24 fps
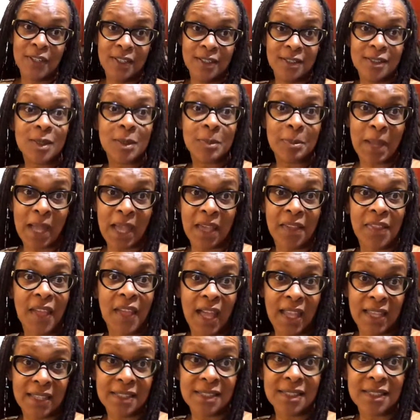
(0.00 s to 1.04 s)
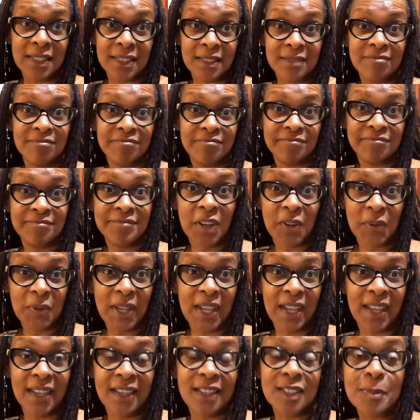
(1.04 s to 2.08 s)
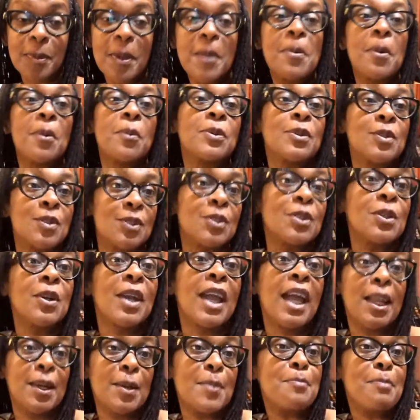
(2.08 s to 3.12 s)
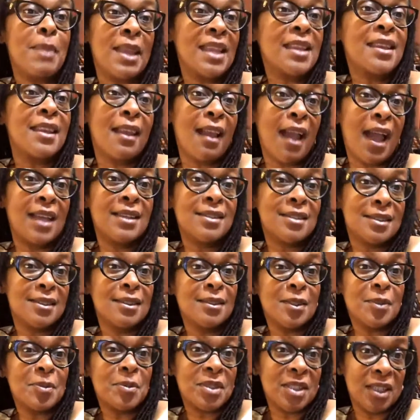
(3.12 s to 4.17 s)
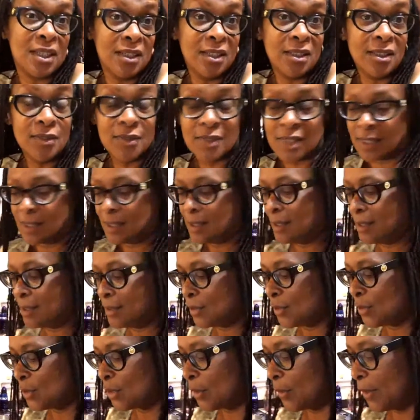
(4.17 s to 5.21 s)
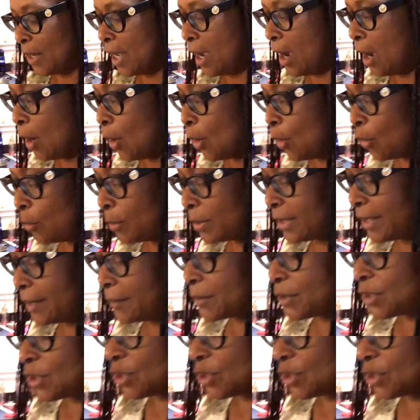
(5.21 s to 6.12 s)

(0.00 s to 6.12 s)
us to buy the icing okay because people were still kind of making icing themselves you know at home and they were